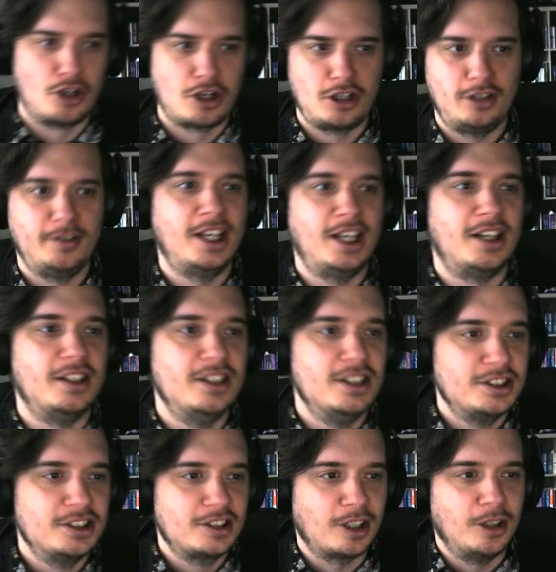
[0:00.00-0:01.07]
Yeah.
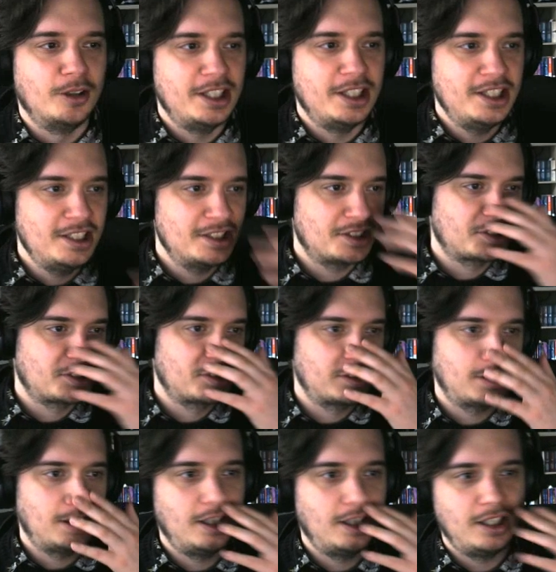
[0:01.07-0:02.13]
So he is
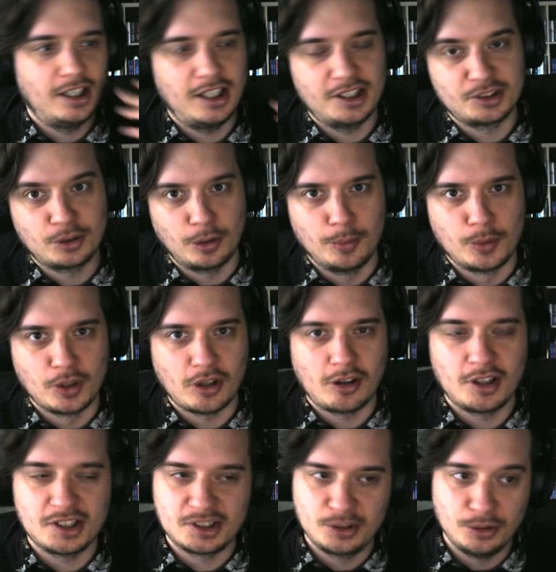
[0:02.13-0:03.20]
a storyboard
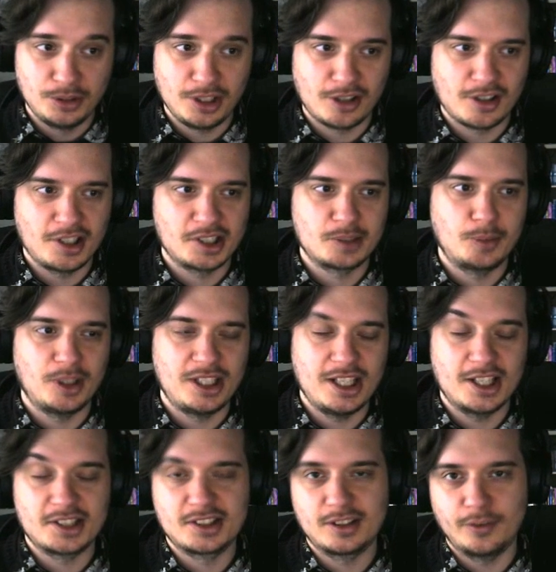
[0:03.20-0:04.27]
artist, 2D artist, but he
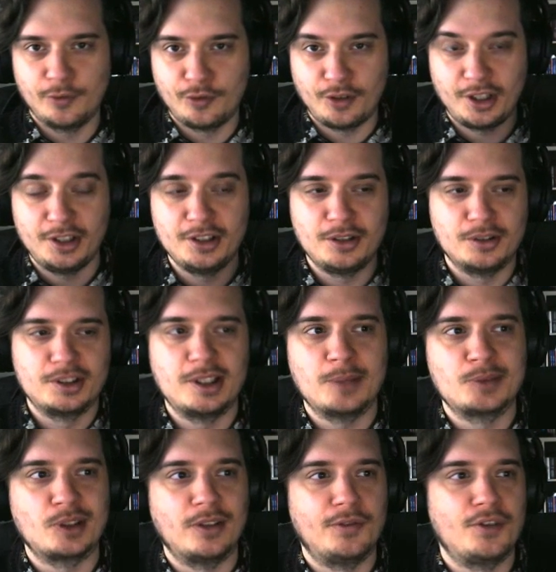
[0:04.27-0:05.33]
has very good tips on
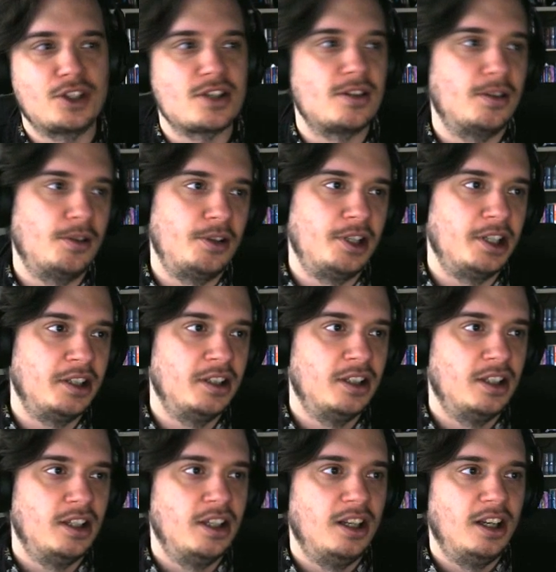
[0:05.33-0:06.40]
efficient learning.
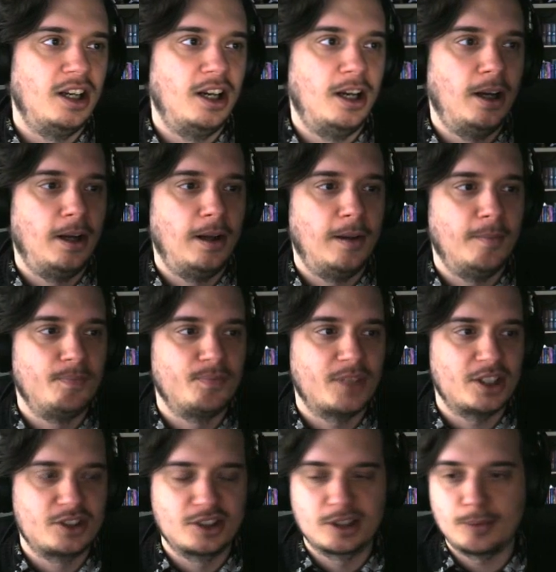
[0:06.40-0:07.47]
And it's
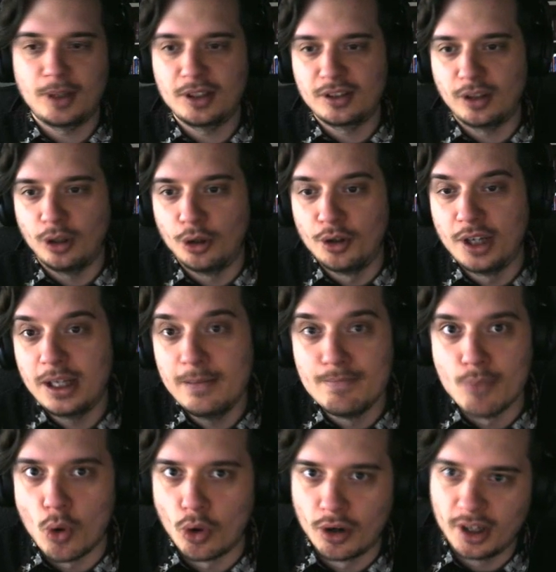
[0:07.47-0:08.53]
just about learning
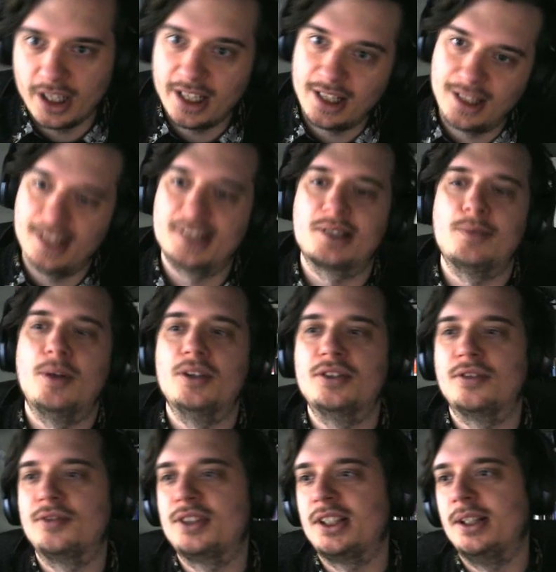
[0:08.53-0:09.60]
more in less amounts of
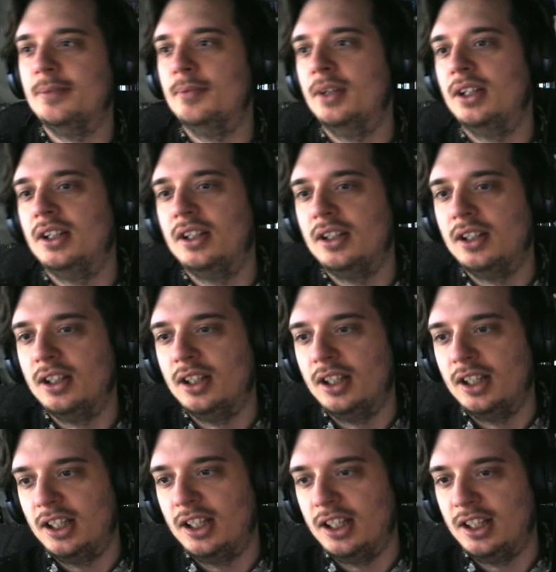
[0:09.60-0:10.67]
time.
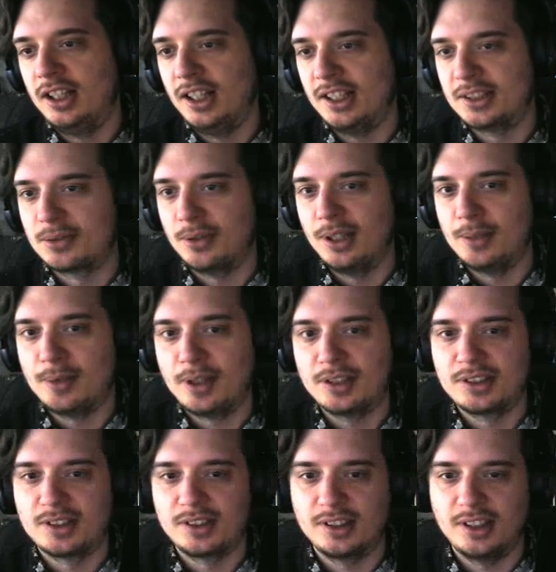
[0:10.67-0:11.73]
And it's really about
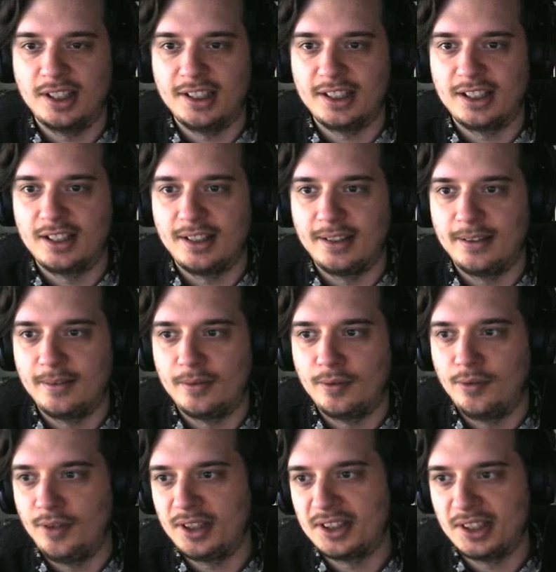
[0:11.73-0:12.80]
like
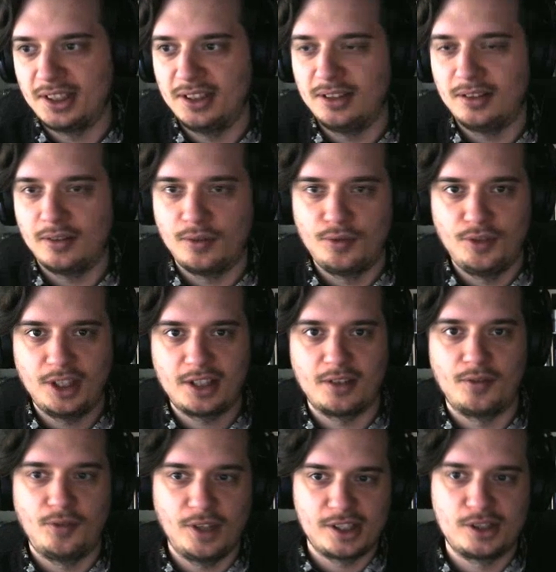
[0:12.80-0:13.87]
fix
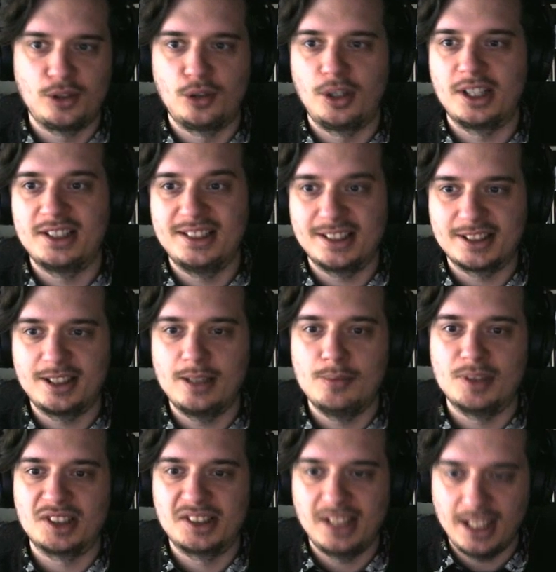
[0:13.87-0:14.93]
your existing
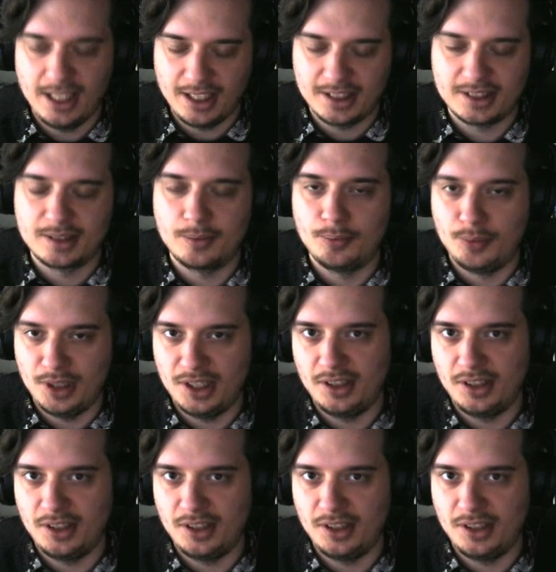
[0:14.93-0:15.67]
mistakes, be